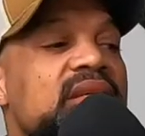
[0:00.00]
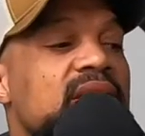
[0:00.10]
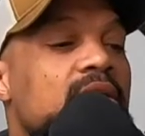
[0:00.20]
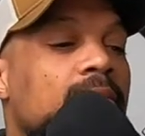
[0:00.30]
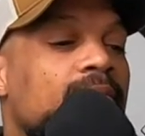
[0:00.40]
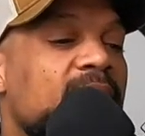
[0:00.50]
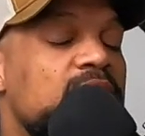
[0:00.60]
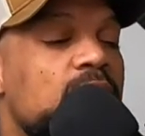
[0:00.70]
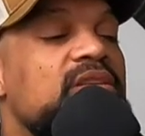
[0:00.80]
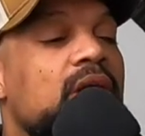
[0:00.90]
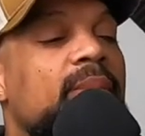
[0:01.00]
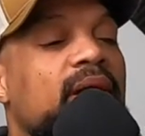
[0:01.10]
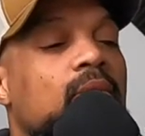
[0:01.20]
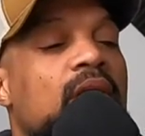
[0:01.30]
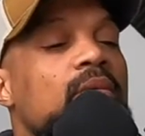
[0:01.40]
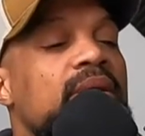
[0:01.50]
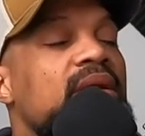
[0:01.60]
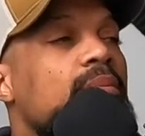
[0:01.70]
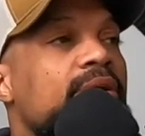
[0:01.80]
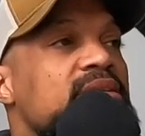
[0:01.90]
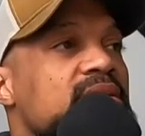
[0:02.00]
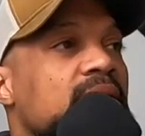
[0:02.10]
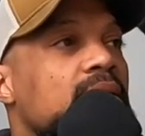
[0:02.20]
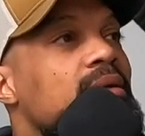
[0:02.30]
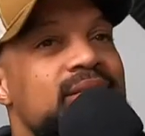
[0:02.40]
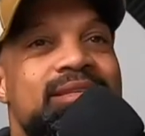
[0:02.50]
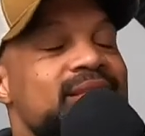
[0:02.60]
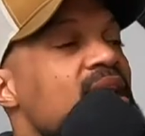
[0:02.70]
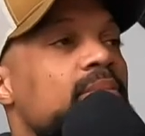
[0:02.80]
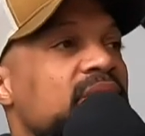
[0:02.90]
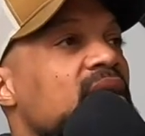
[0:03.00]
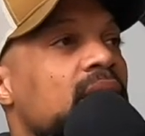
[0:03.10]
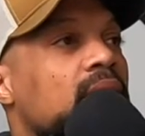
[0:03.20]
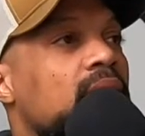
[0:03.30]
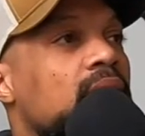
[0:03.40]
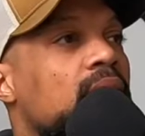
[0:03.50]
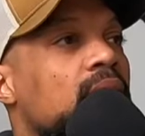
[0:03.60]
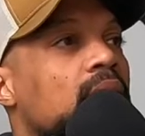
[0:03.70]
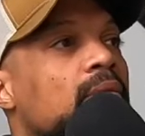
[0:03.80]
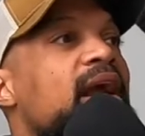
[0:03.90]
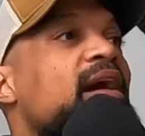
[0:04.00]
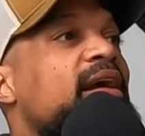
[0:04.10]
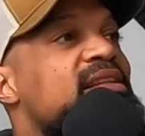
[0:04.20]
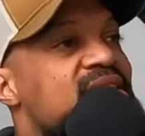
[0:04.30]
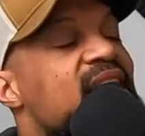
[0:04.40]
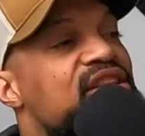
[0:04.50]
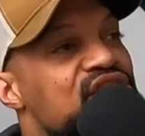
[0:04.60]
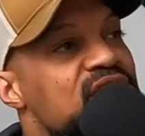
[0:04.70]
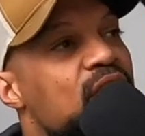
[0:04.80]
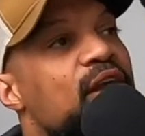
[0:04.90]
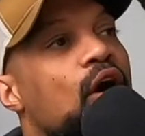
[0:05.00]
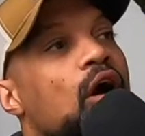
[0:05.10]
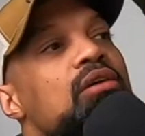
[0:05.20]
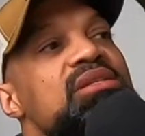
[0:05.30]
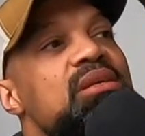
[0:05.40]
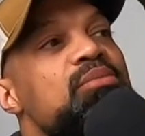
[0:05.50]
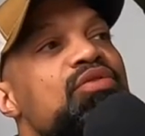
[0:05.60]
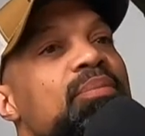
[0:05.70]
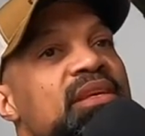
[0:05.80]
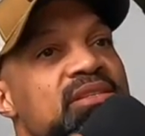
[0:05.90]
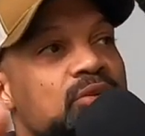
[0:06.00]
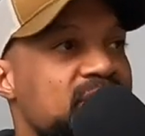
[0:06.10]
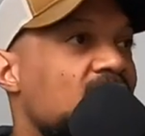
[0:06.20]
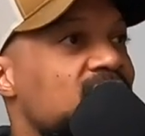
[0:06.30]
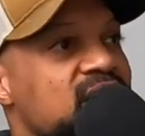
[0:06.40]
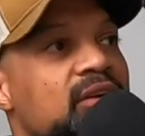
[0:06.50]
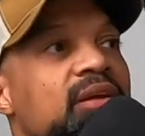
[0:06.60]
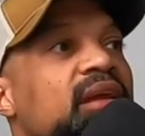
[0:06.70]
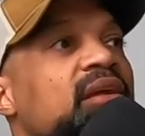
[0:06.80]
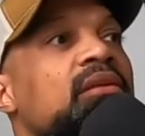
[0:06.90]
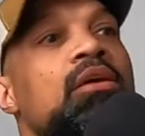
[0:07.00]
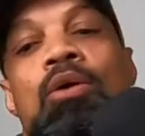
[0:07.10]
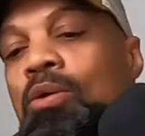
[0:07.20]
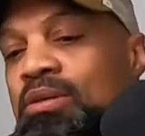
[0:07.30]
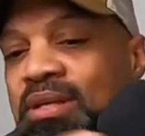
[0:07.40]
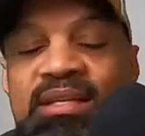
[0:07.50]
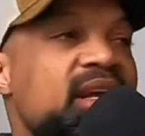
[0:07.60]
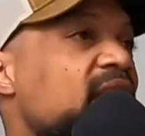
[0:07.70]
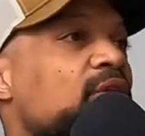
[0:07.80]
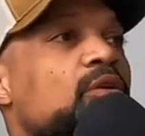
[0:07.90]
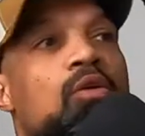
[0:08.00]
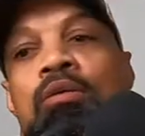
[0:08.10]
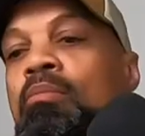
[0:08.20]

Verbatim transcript: the thing though that's why i talk about why do we need a president it's the same thing yeah we have it's it just it all stems from this totalitarian or dictator or